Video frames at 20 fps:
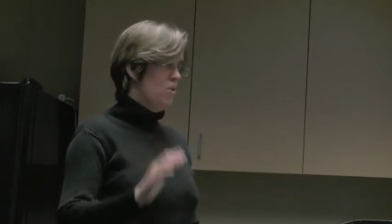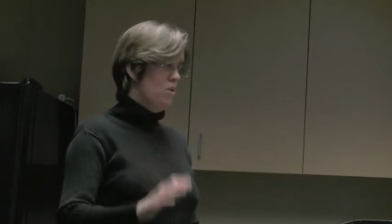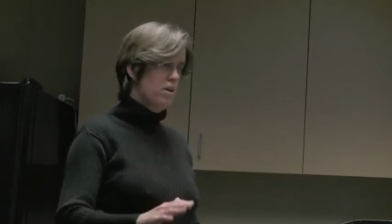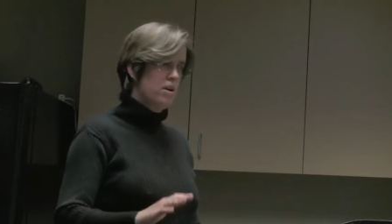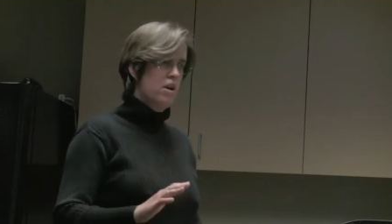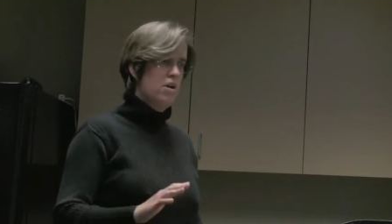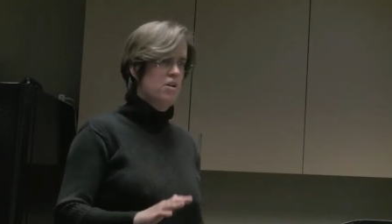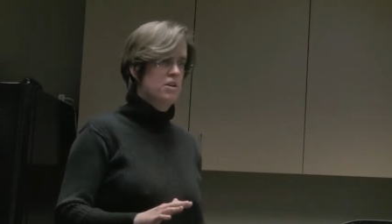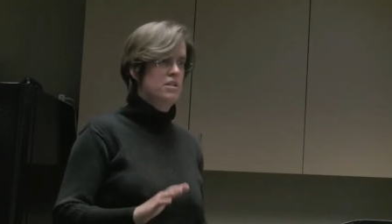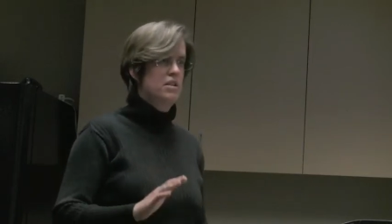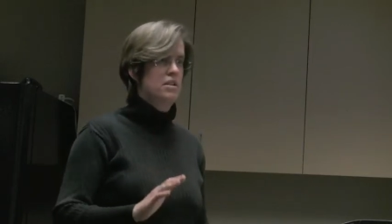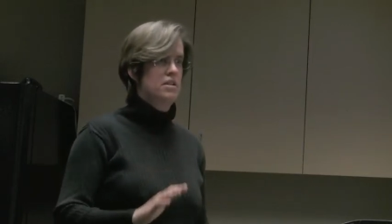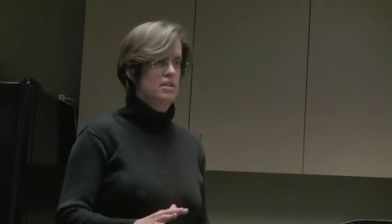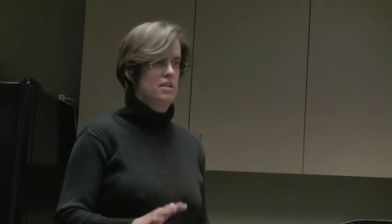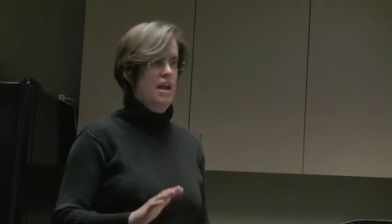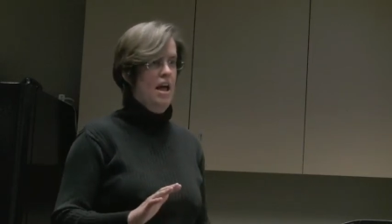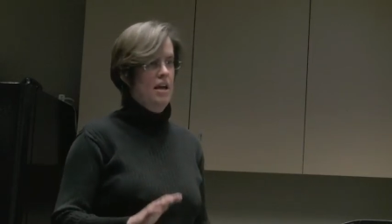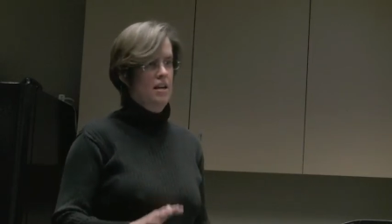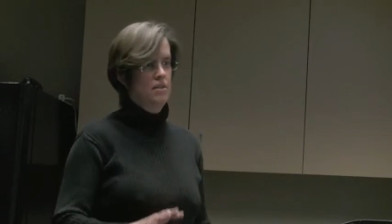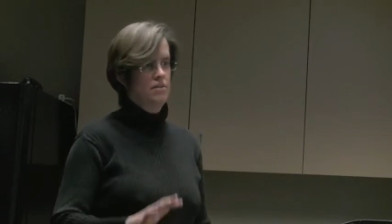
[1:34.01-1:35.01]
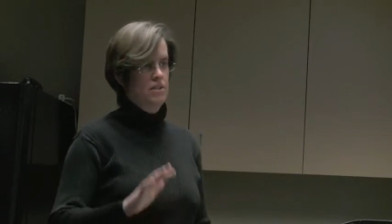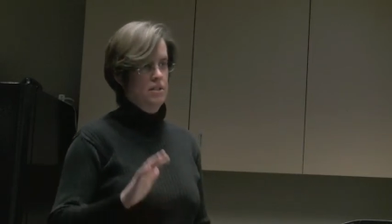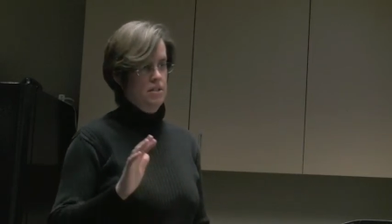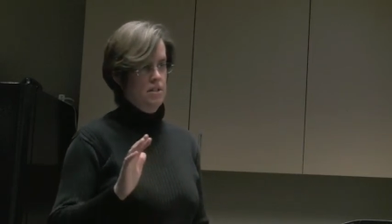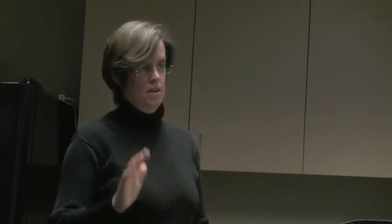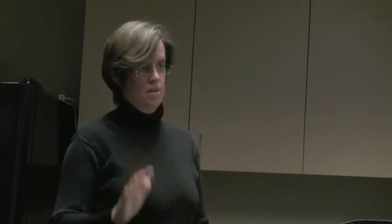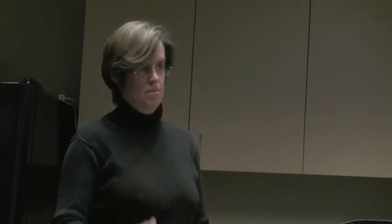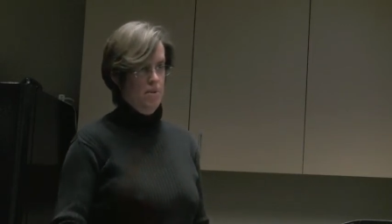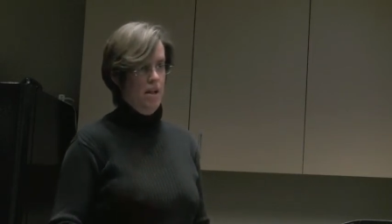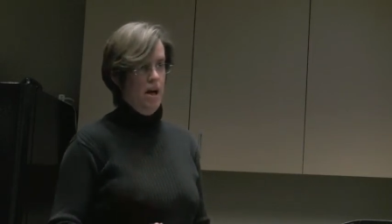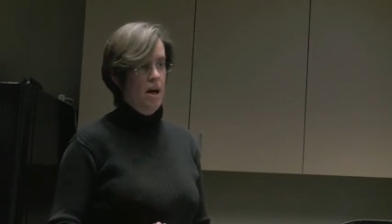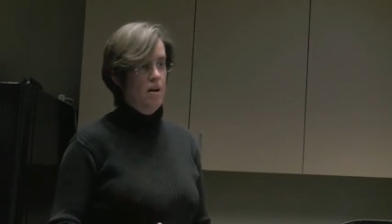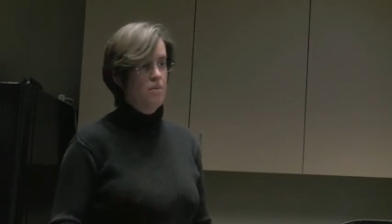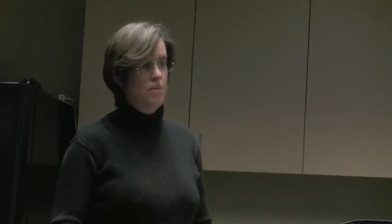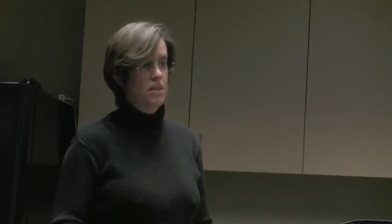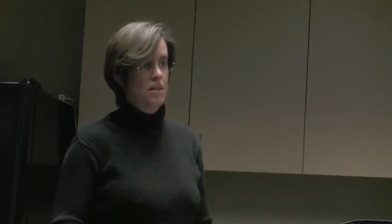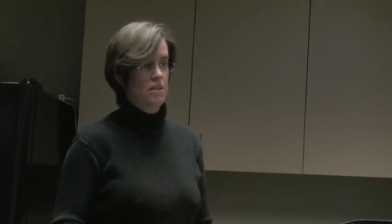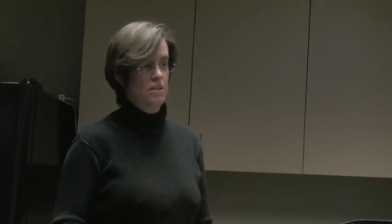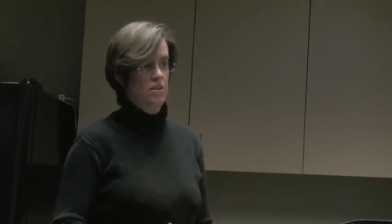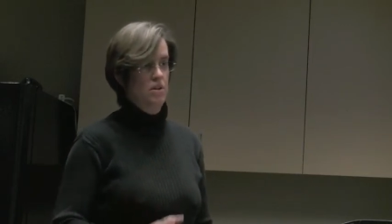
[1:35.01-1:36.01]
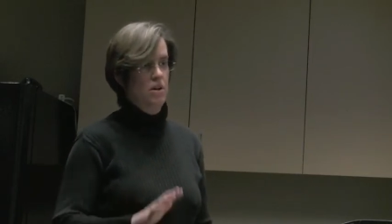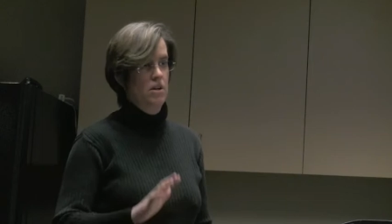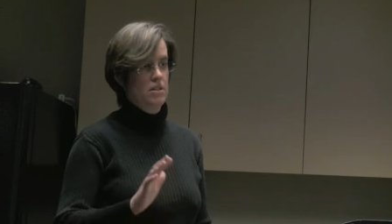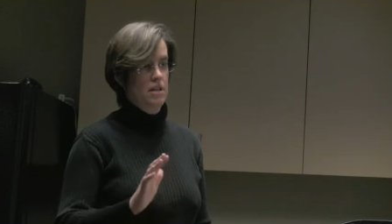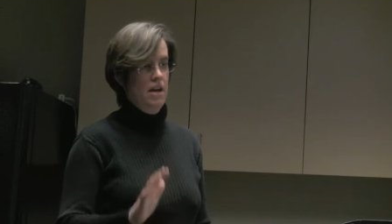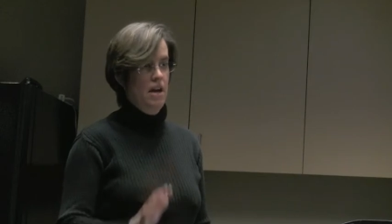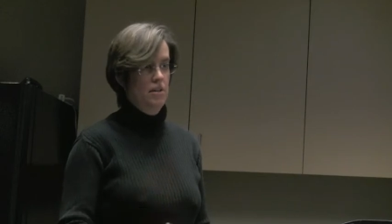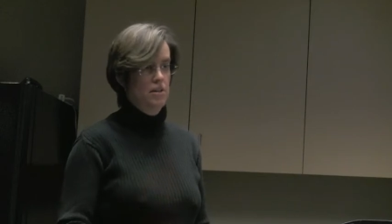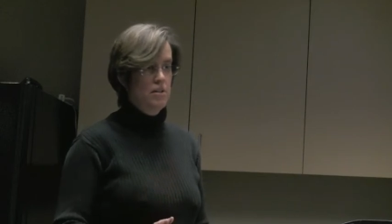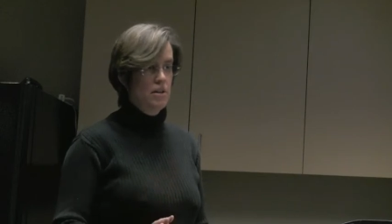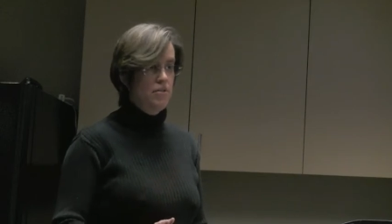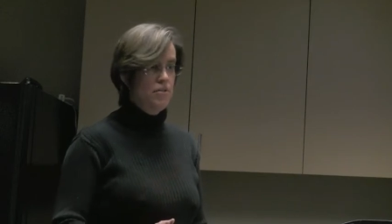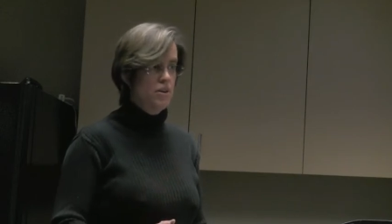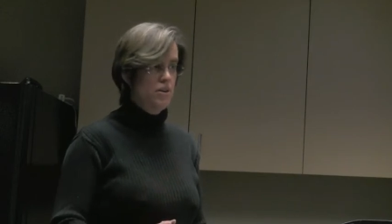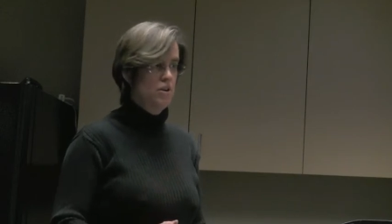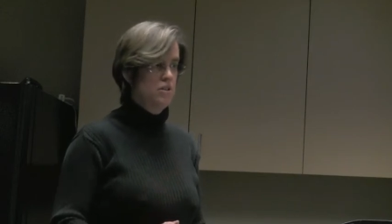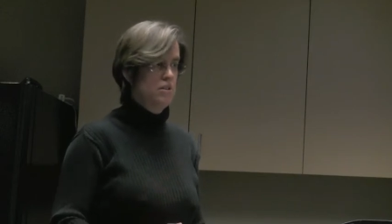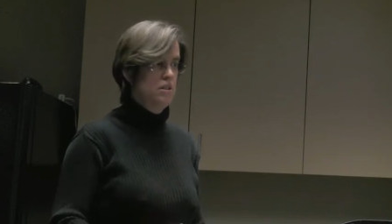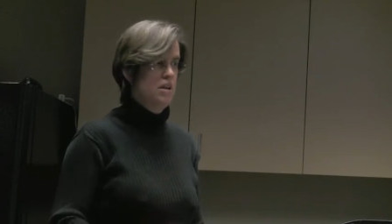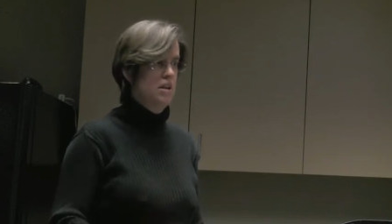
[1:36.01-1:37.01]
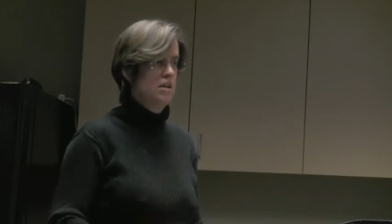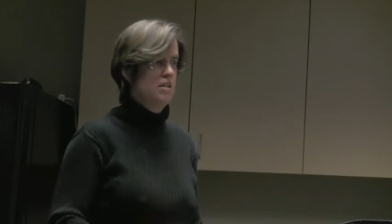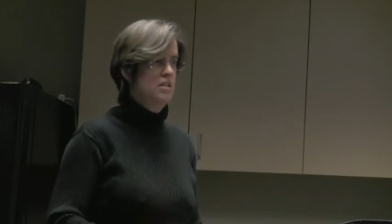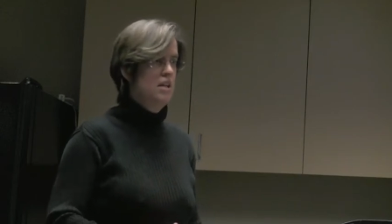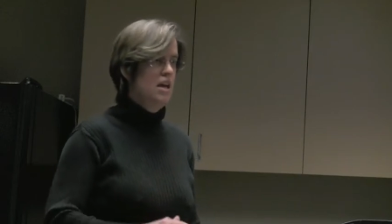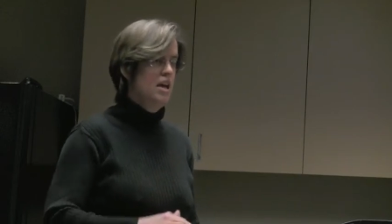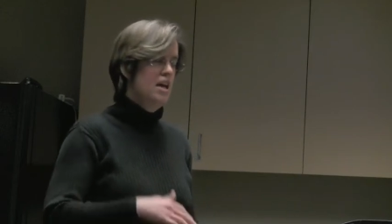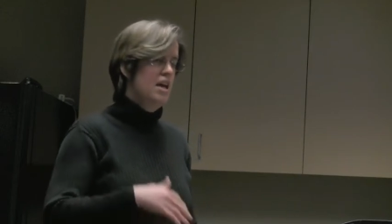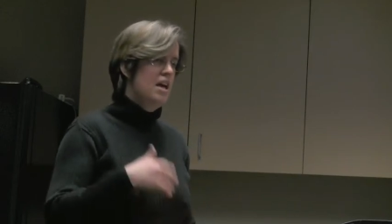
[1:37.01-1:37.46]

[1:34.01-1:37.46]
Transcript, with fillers: ordinary citizen activist to comply with these laws and how difficult it is.